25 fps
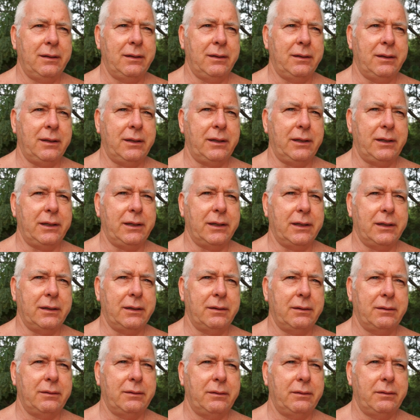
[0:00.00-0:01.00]

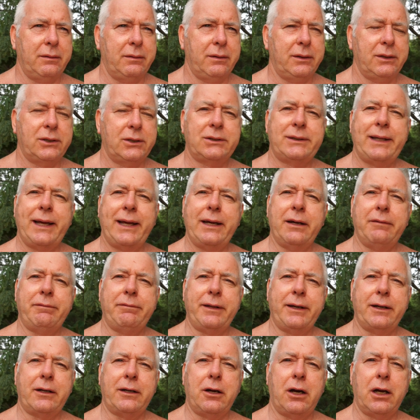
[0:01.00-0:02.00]
the state of
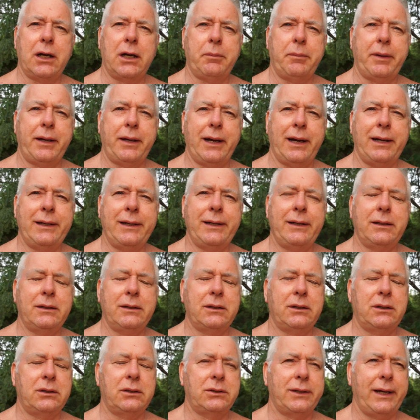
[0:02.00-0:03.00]
the economy, I
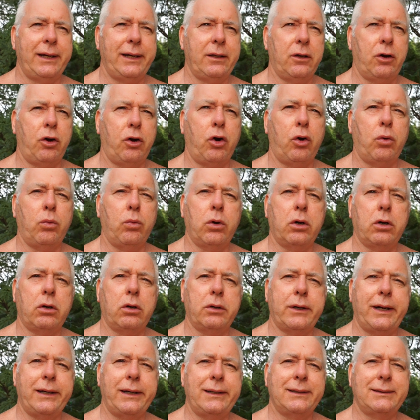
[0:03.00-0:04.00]
didn't say the whole
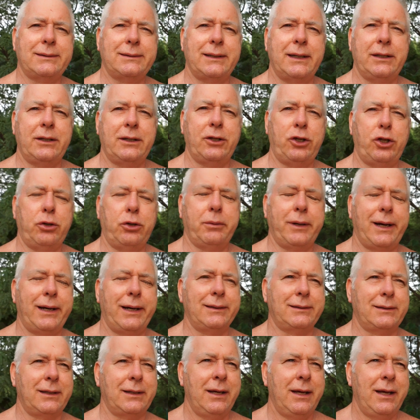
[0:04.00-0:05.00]
world, I just said the
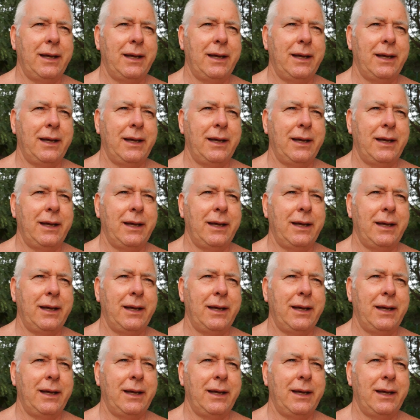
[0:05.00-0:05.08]
US.